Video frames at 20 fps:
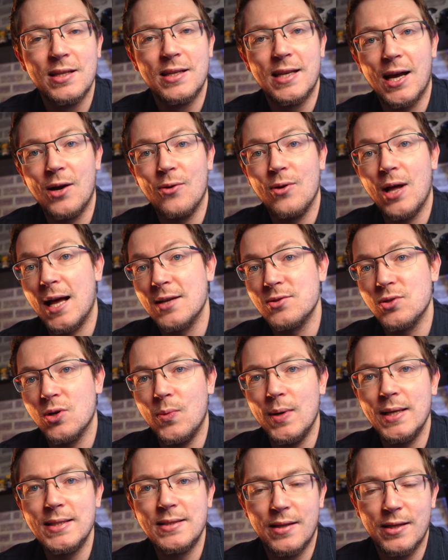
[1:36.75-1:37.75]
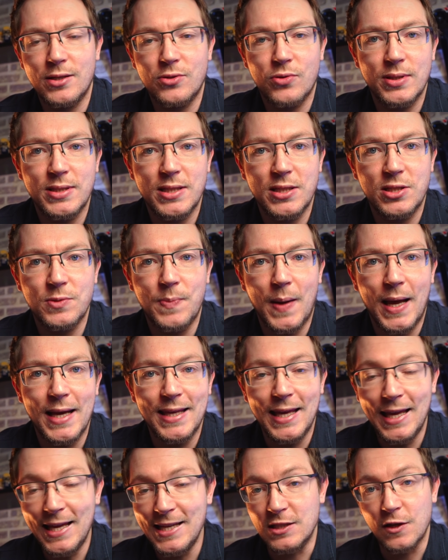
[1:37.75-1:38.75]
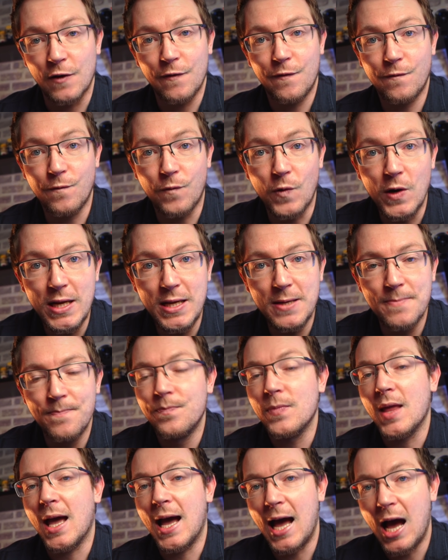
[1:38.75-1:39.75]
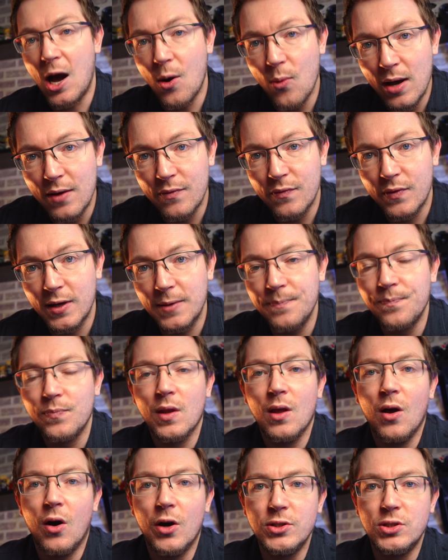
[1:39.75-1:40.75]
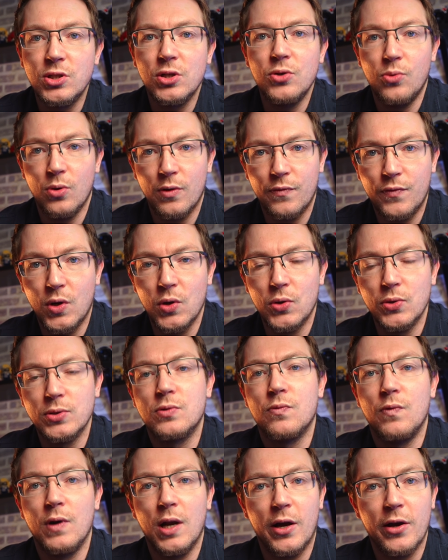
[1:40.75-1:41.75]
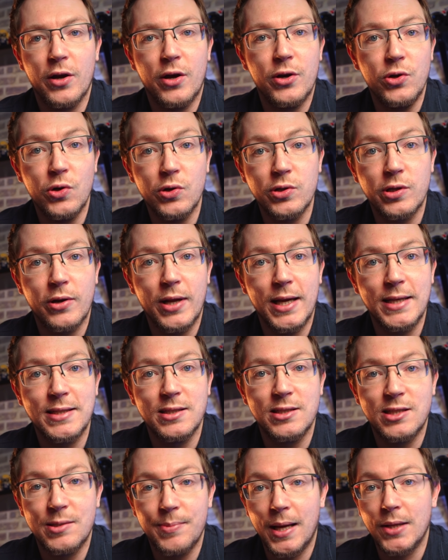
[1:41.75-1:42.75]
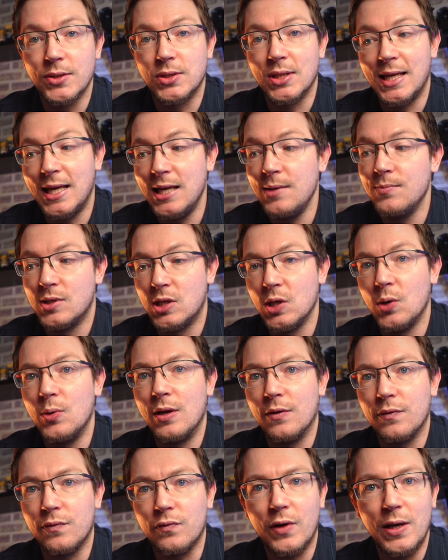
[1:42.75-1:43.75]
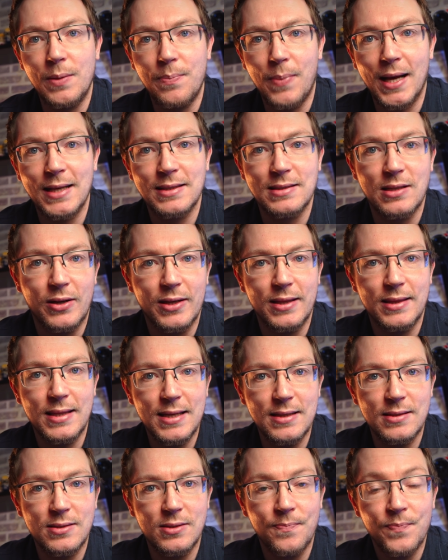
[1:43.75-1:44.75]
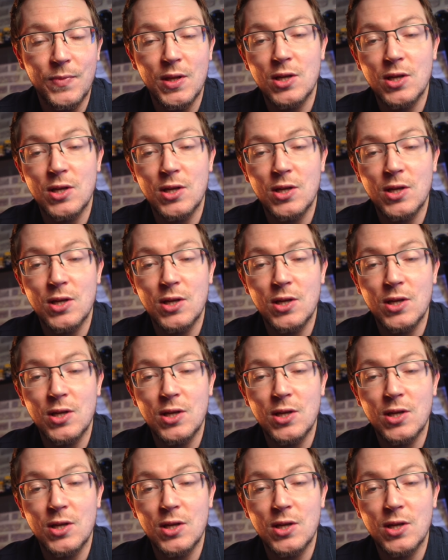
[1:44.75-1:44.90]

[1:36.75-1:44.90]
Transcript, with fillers: Now, as always, this transitions pack is free. However, I do, of course, rely on your donations to be able to keep doing free packs like this.